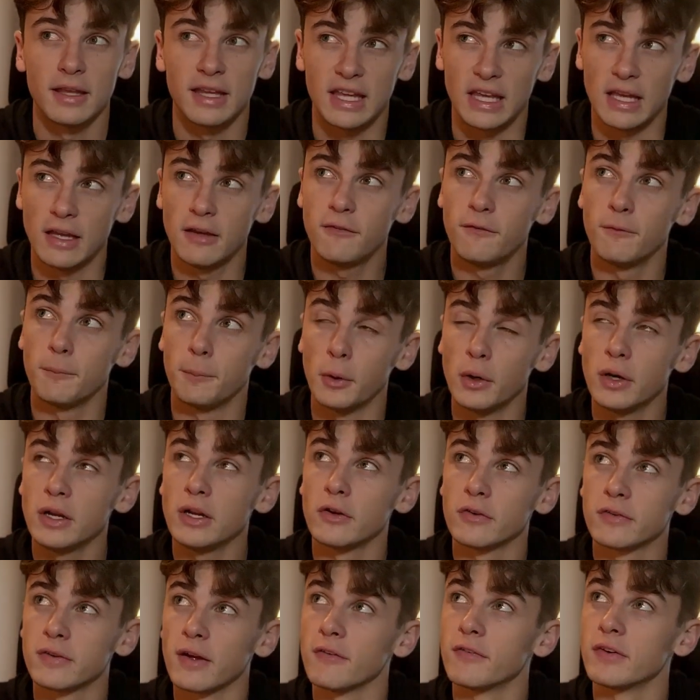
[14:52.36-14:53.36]
putting
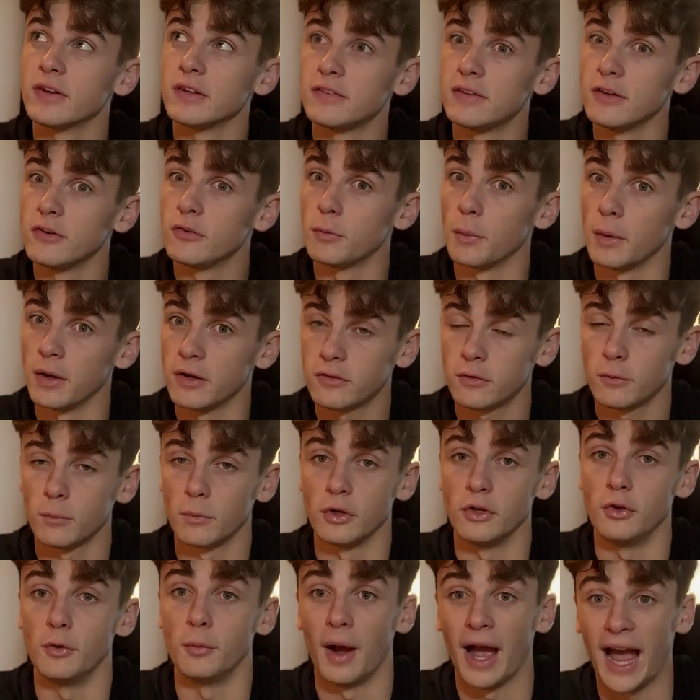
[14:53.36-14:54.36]
yourself in a situation
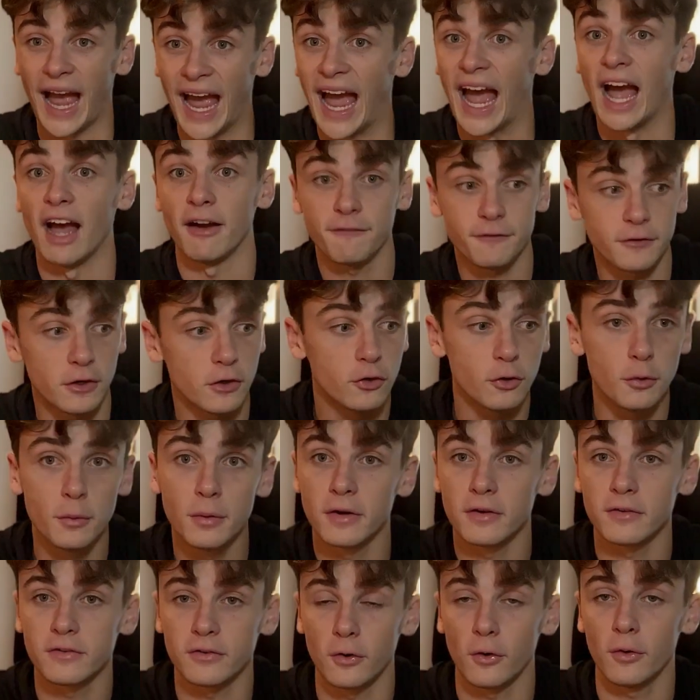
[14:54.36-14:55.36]
where you have to do
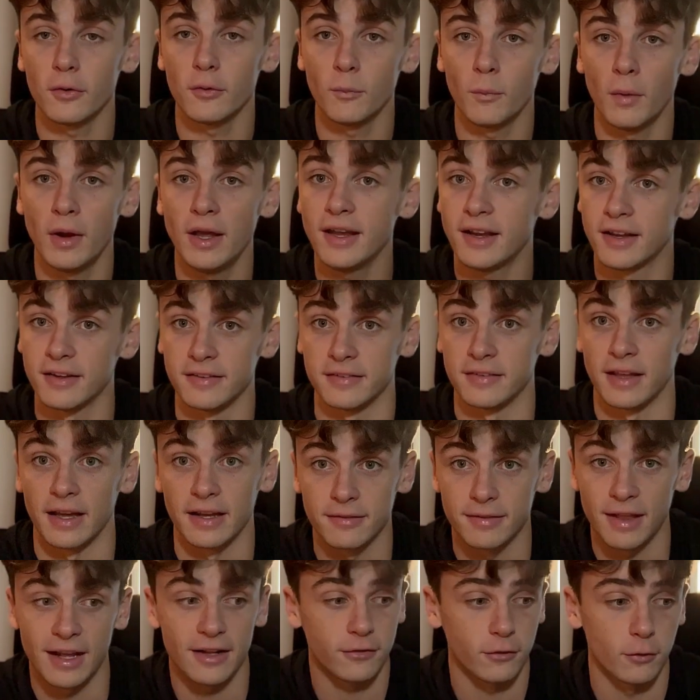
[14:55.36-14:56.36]
it a certain way, because
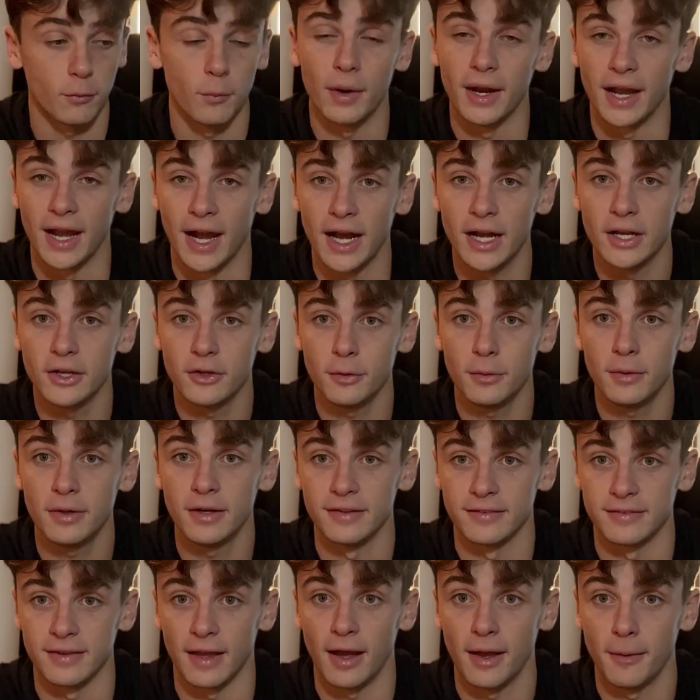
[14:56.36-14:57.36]
like that's the way I do it,
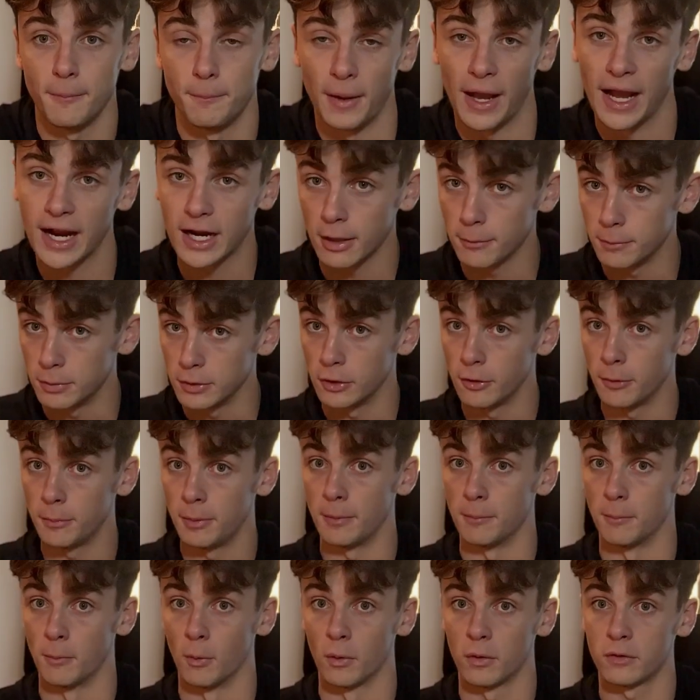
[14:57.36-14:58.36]
is I back up a little
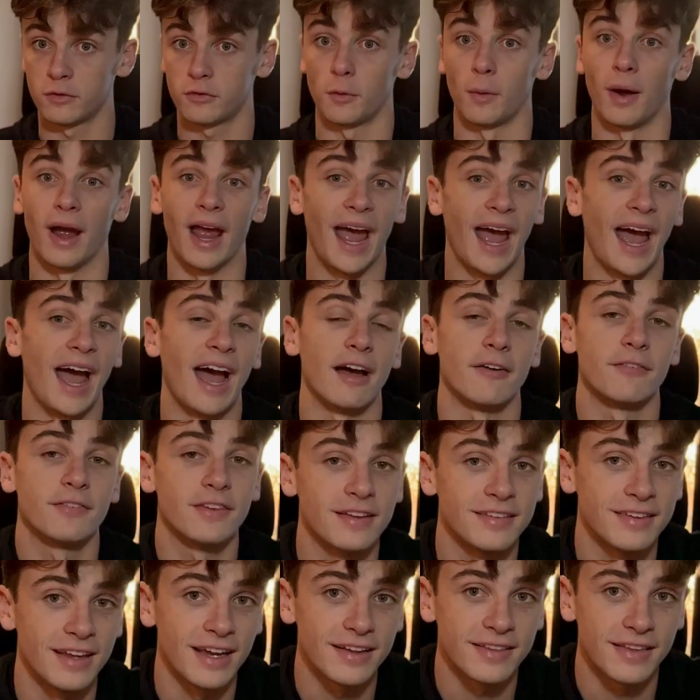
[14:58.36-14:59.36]
bit more, so I have
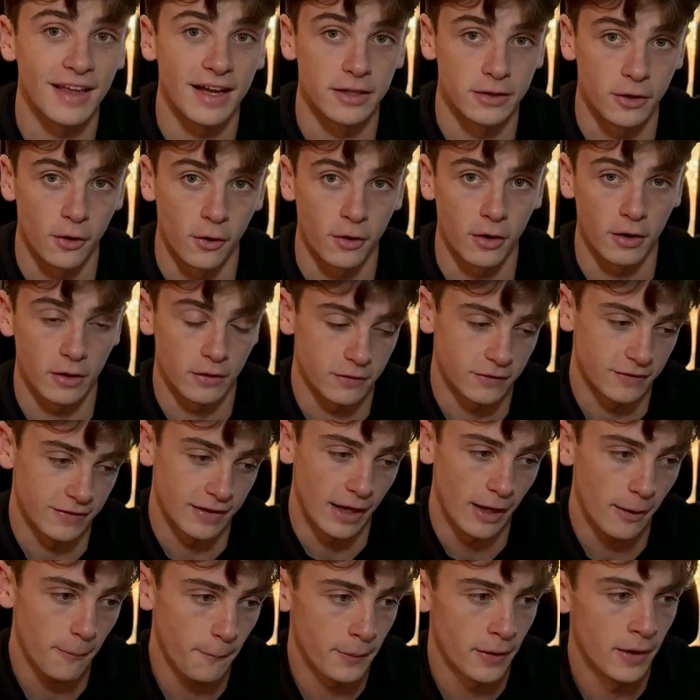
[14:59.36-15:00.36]
to take that longer
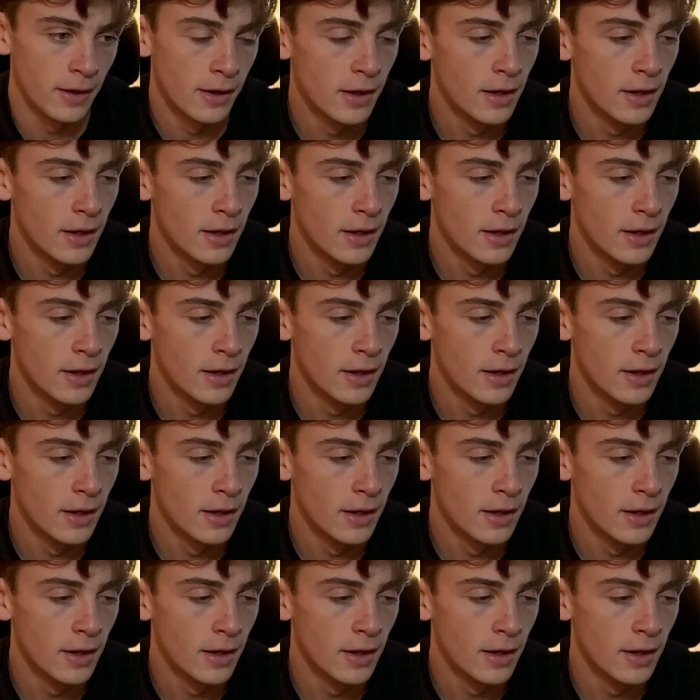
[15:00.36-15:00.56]
step.